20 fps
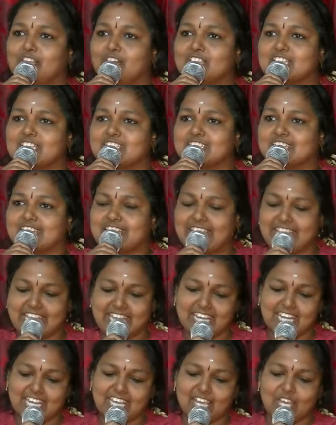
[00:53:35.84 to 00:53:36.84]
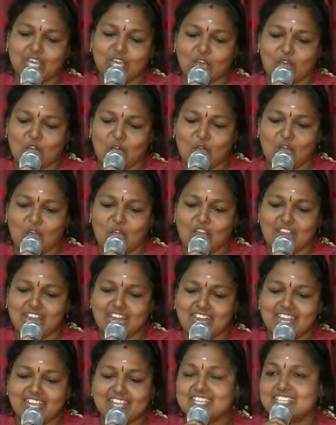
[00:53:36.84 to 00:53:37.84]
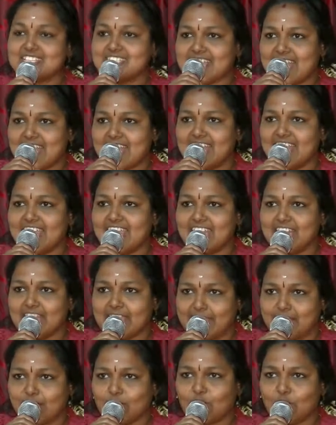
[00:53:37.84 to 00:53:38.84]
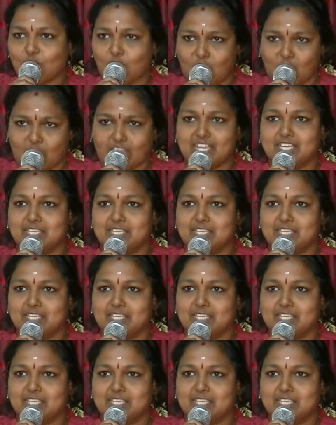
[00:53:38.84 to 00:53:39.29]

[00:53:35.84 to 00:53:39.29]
on the screen on Sunday 9 o'clock.